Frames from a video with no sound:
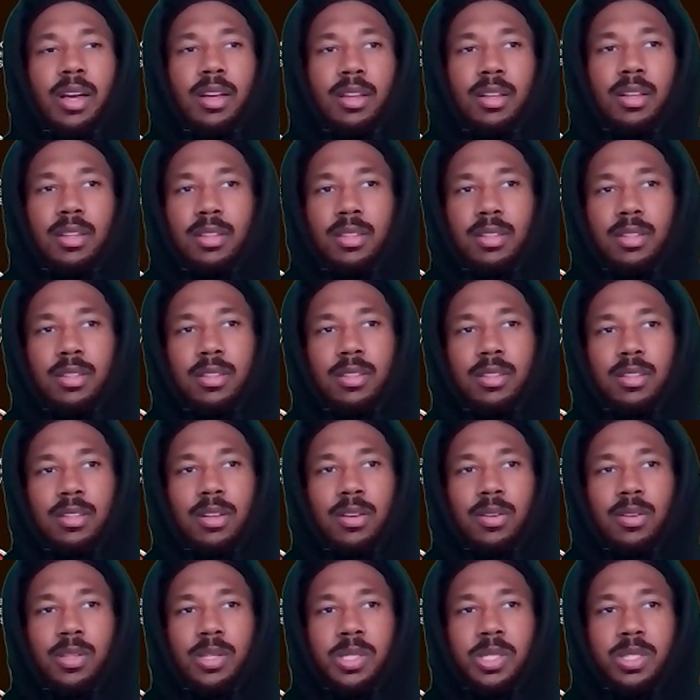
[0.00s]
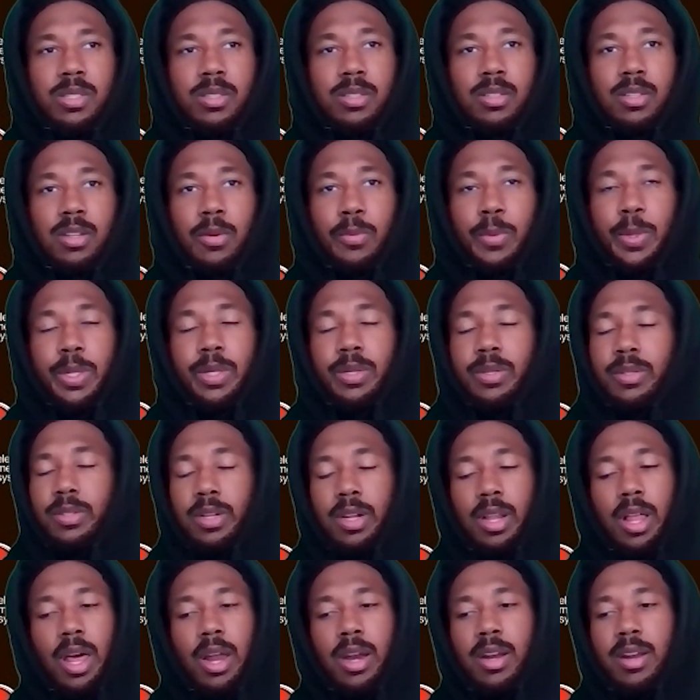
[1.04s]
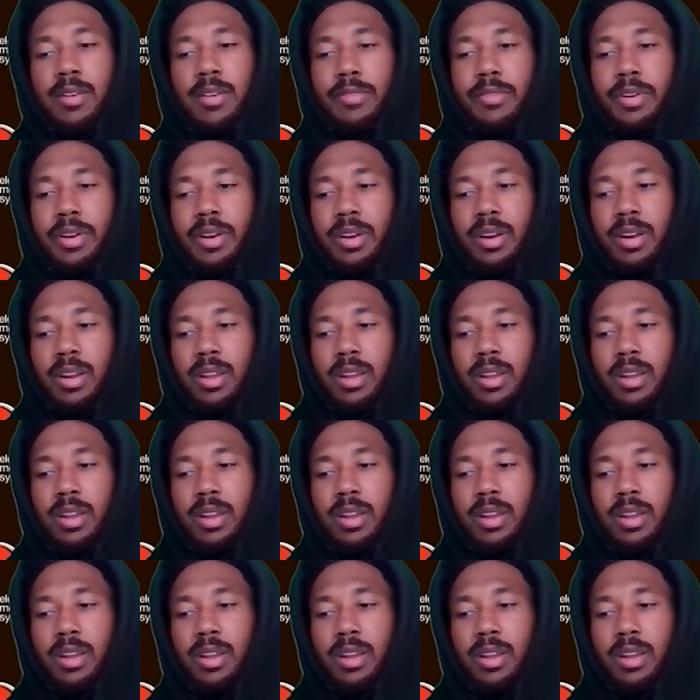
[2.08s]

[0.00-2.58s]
I know there's a lot of different